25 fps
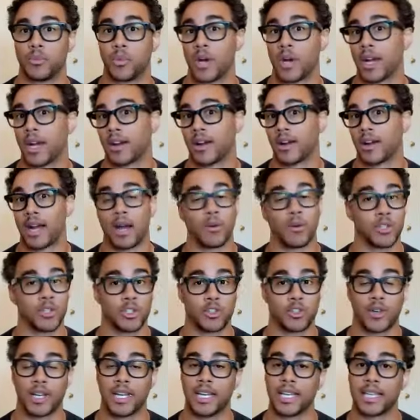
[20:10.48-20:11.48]
where I
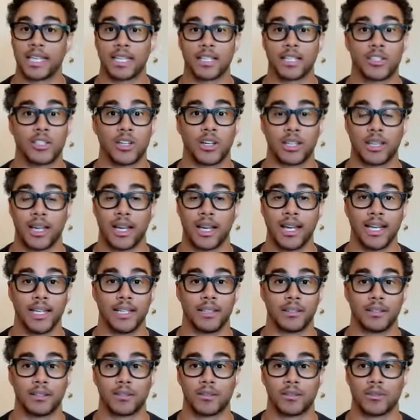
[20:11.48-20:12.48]
was training kids
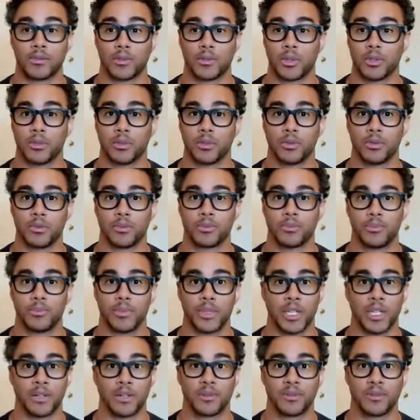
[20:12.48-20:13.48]
online through
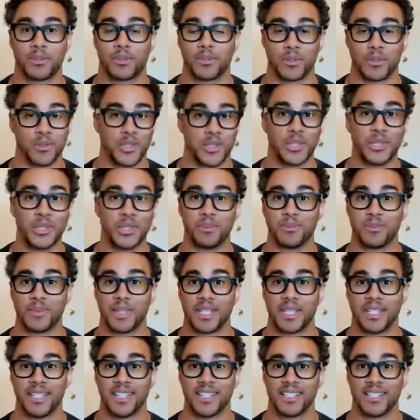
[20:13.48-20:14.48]

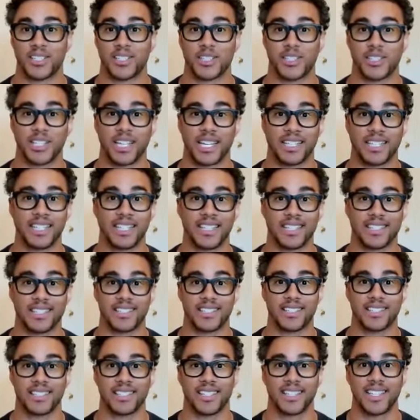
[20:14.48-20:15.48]
Zoom, just like
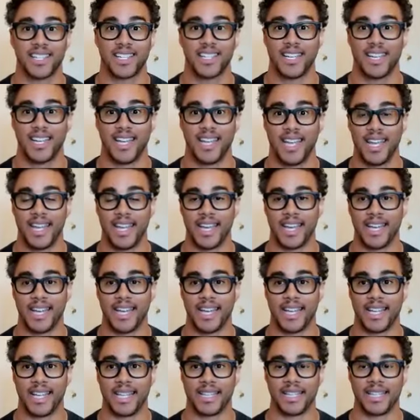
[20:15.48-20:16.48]
this.
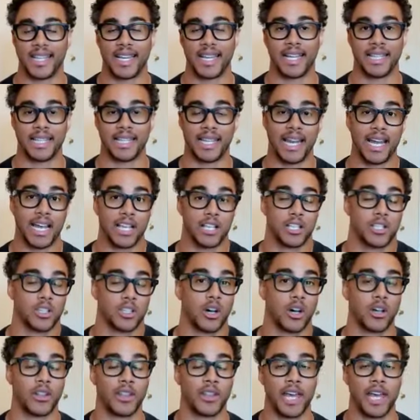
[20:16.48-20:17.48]
And then I
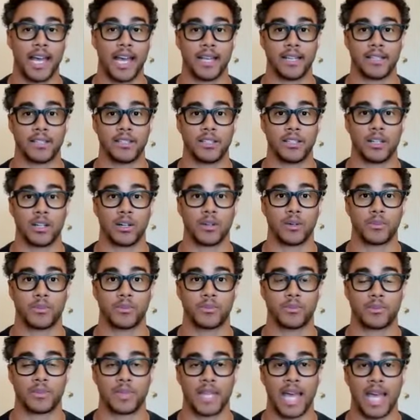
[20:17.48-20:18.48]
saw that,
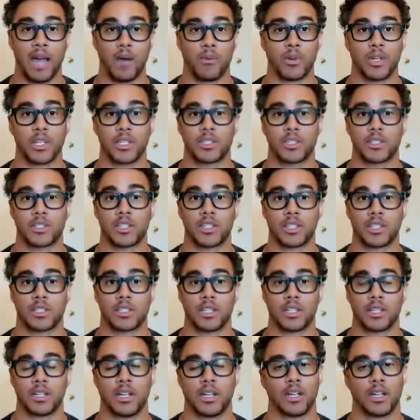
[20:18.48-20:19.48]
that was
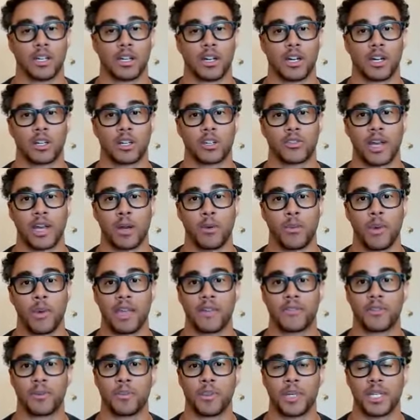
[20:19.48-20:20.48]
just a great
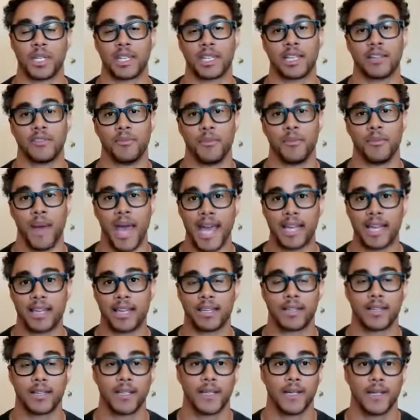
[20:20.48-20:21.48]
way for me to give
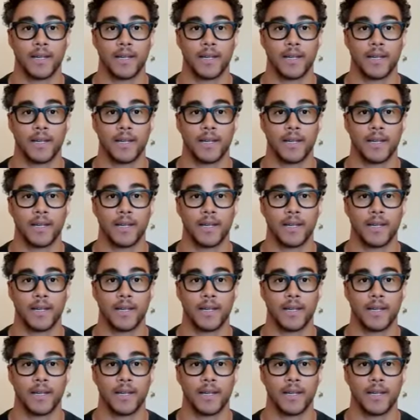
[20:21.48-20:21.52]
back